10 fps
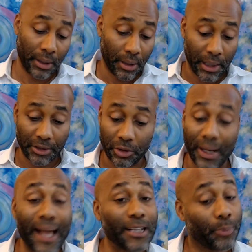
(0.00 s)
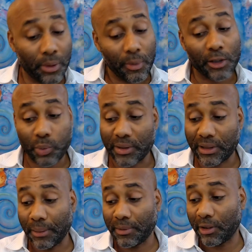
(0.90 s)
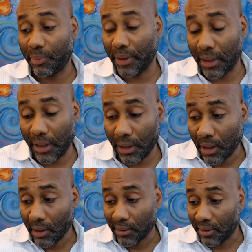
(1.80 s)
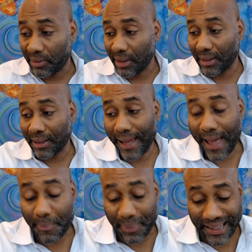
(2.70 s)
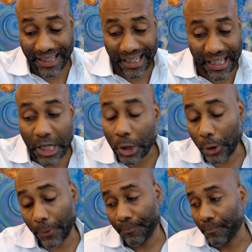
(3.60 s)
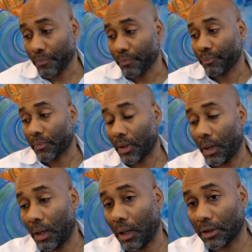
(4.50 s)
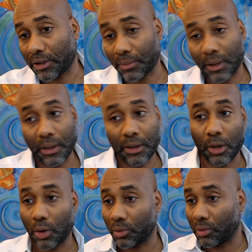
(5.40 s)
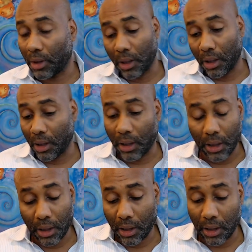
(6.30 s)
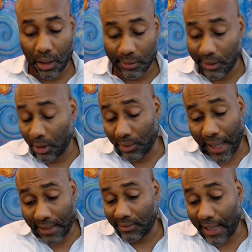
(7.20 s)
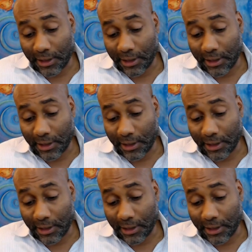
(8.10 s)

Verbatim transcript: And so that's pretty much what seems to be the thing that happened here. Uh, some, uh, you know, uh, uh, uh you know, that's that's